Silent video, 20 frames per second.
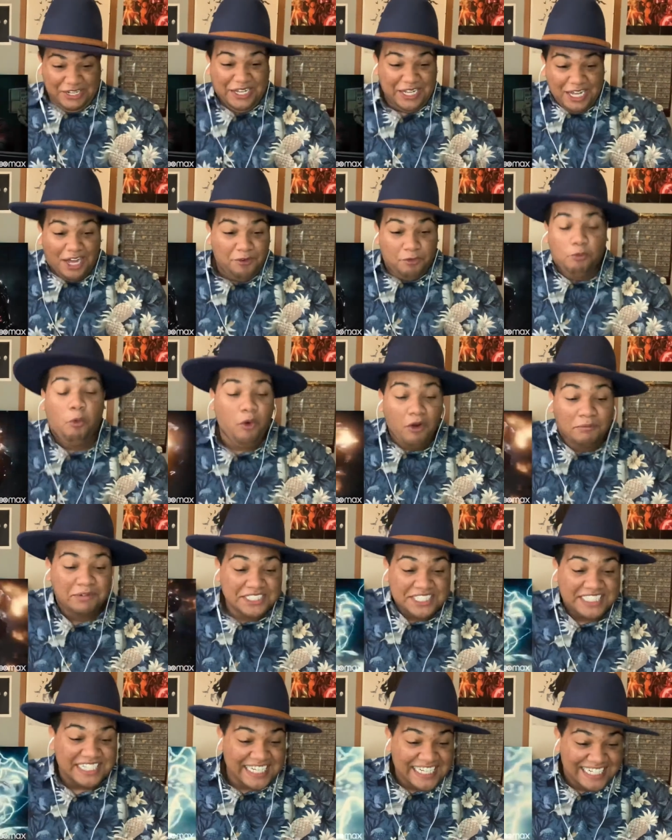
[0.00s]
A war
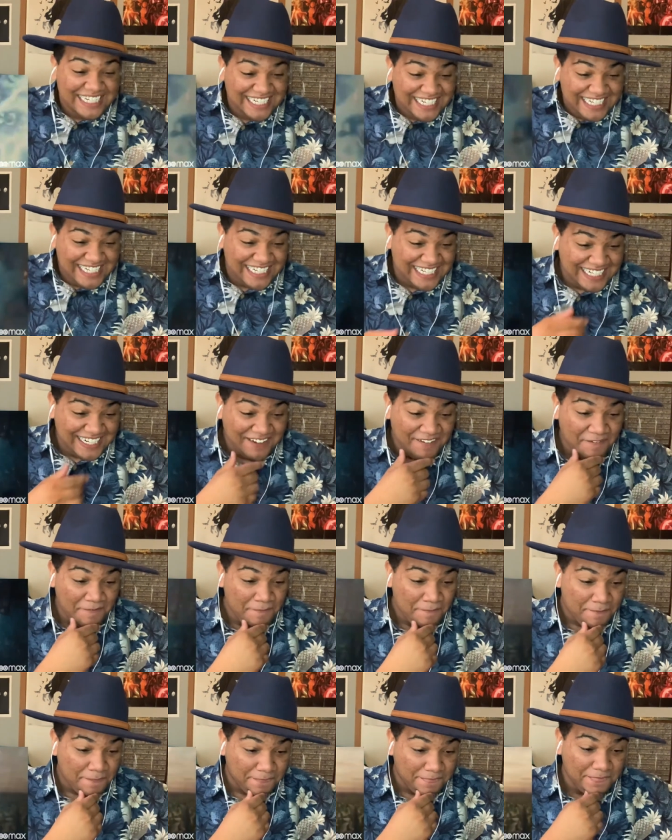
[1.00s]
machine?
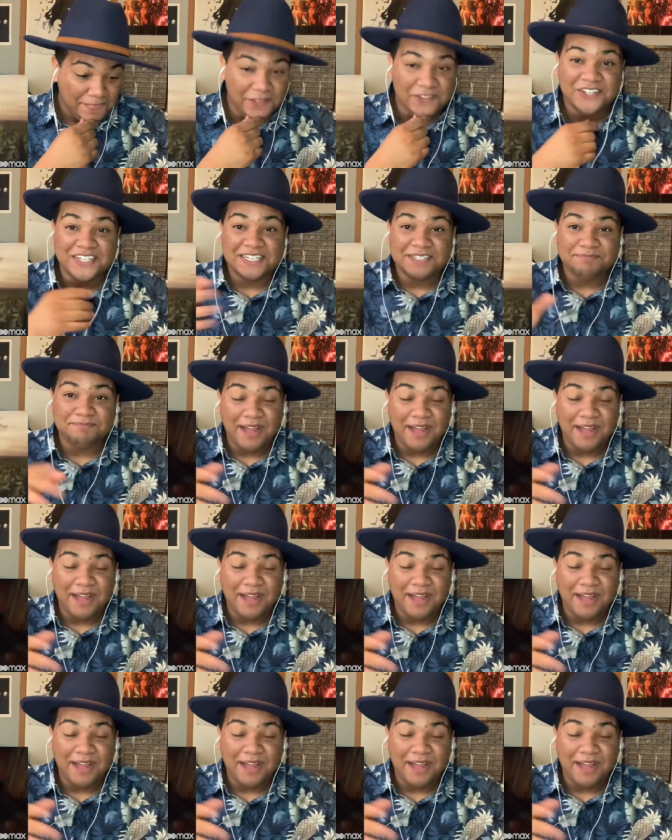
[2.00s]
the